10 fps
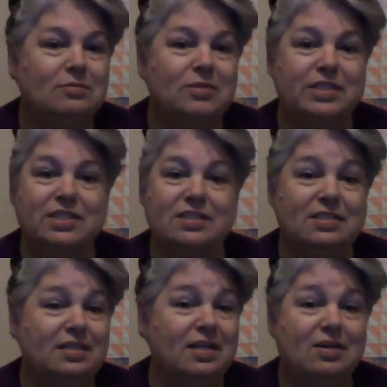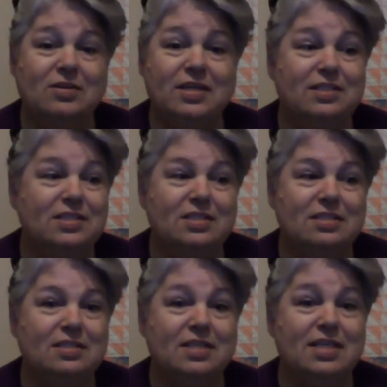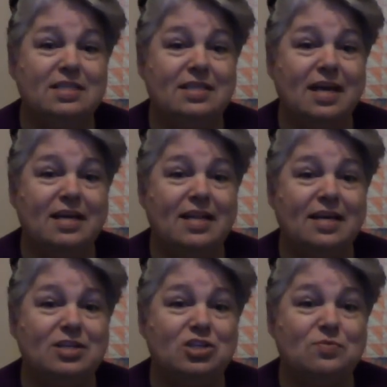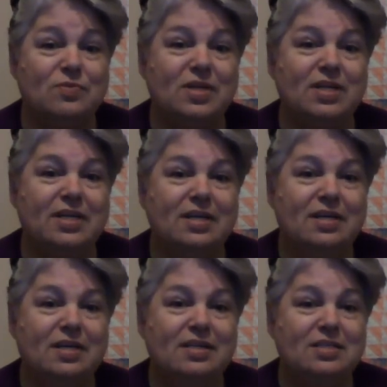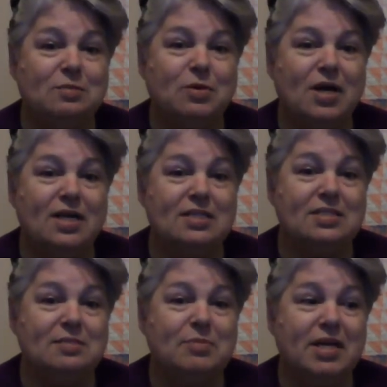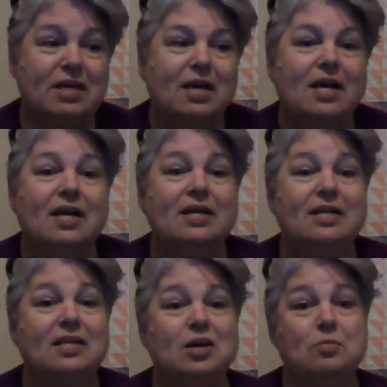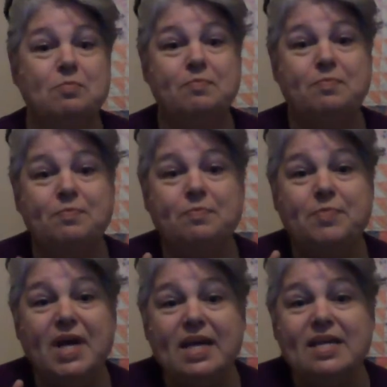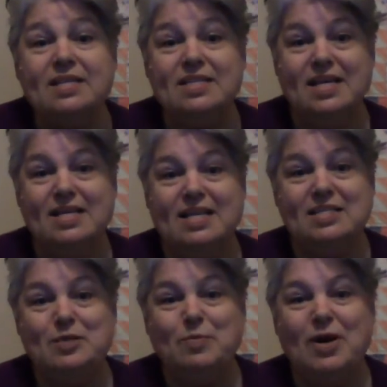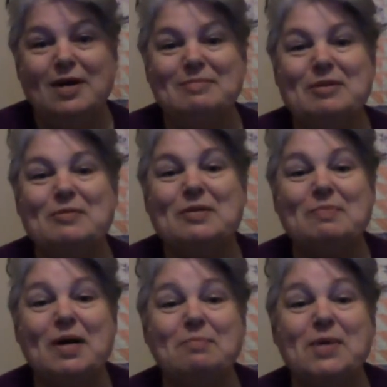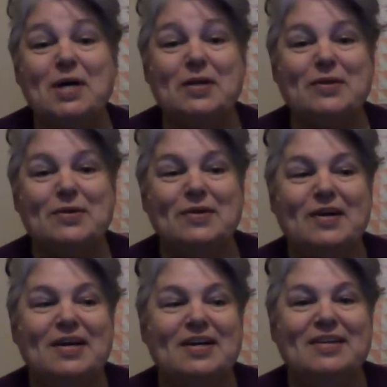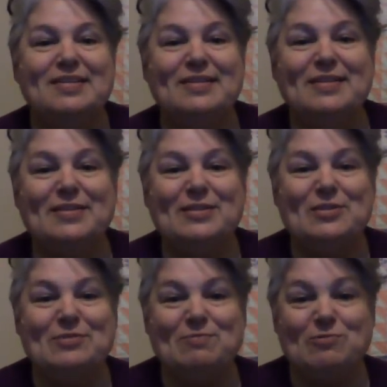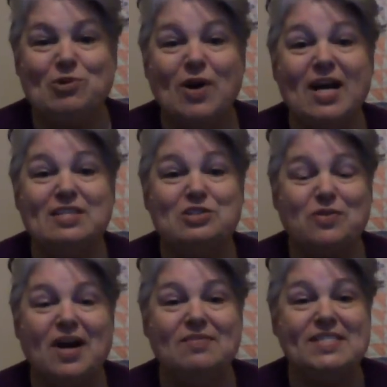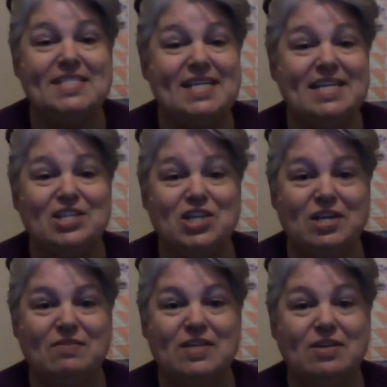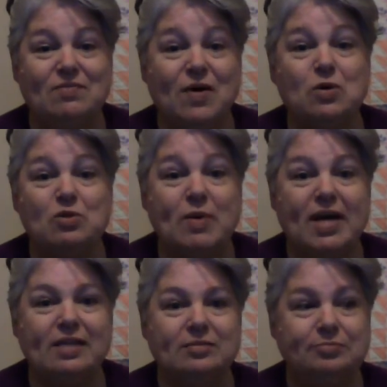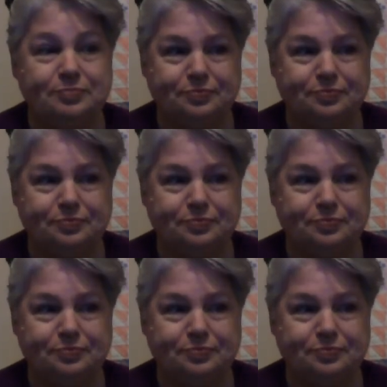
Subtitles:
which is, it just, to this day, that just really surprises me. The biggest thing that surprised me was my mother trying to drive a stick shift in a Volkswagen